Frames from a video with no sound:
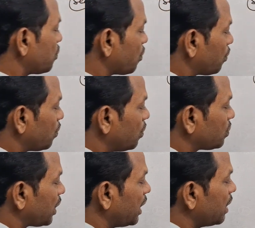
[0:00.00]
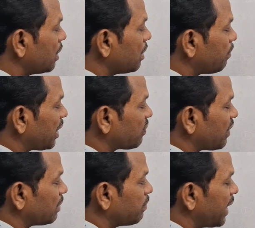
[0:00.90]
So root 3 plus
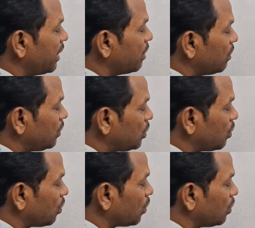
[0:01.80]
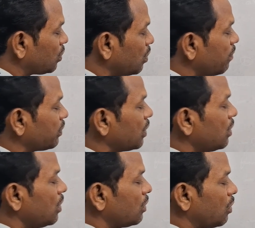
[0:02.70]
1 by 2 root 2.
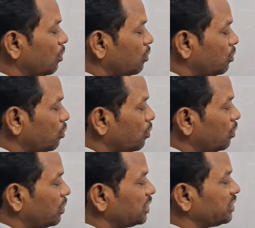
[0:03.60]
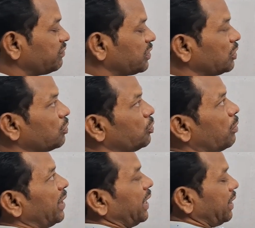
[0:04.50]
Now 2 root 2 is shifted to
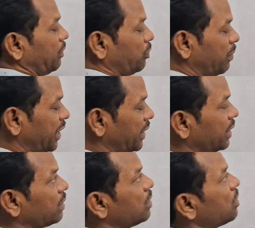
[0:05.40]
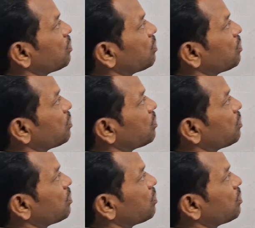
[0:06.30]
numerator.